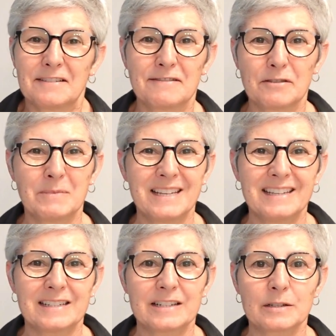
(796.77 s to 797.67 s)
For me,
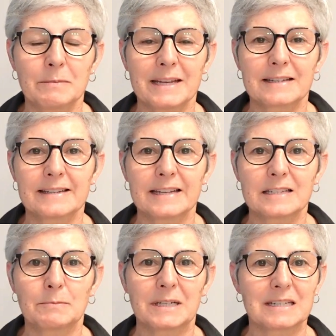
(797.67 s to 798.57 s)
it just makes
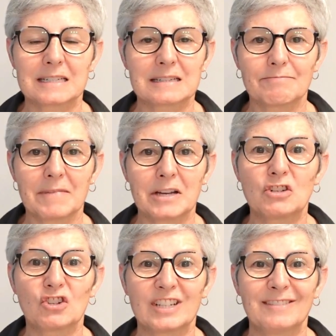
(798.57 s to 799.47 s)
sense because I
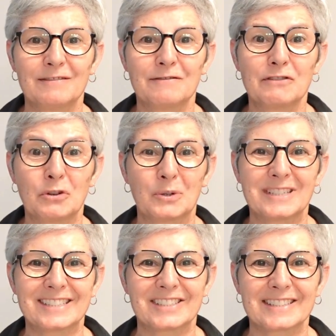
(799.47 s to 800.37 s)
dirty fewer
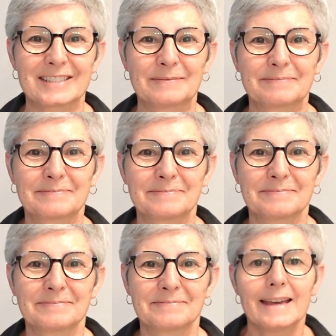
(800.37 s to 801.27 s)
dishes.
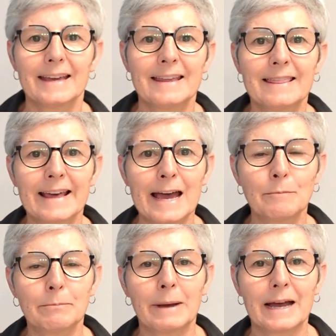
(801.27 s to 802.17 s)
In
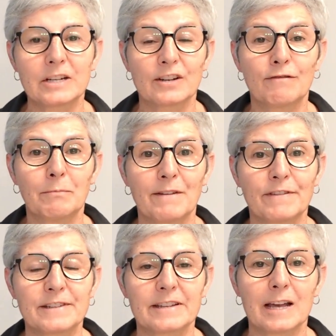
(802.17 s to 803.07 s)
that batch of
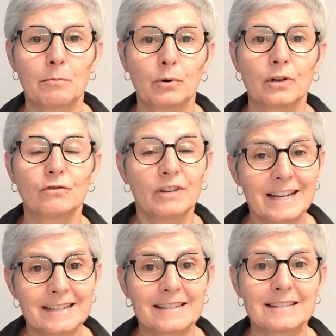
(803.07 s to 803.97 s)
muffins, I put
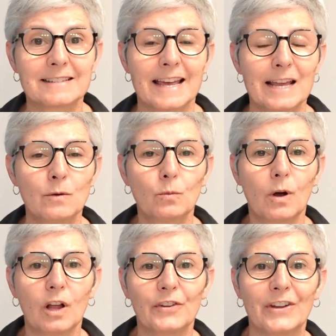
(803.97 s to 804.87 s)
raisins and
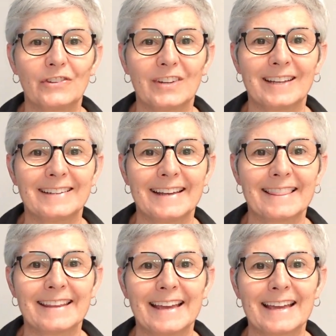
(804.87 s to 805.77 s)
walnuts in
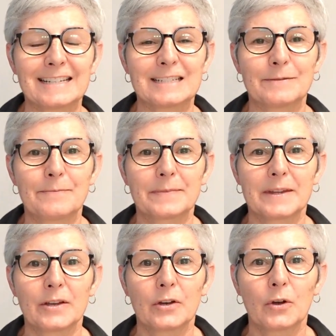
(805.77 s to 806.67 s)
at the end.
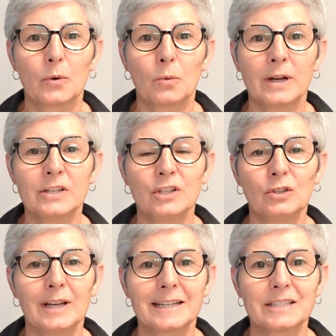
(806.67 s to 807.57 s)
What do you
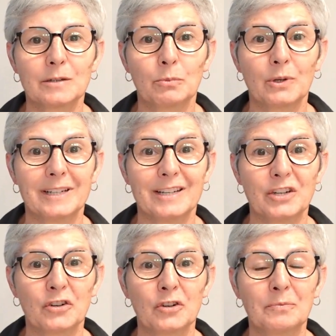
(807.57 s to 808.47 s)
like to put in
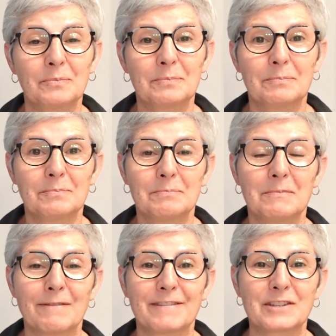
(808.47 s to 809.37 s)
your
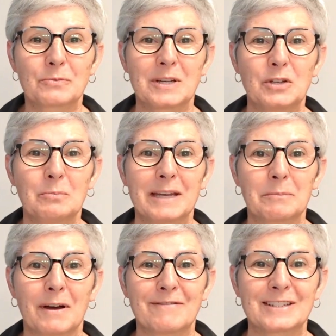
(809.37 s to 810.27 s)
muffins when you make
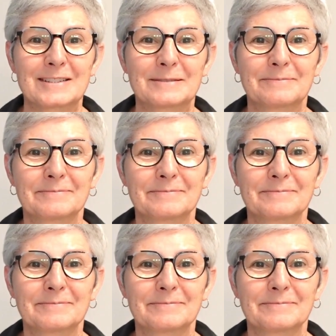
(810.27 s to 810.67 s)
muffins?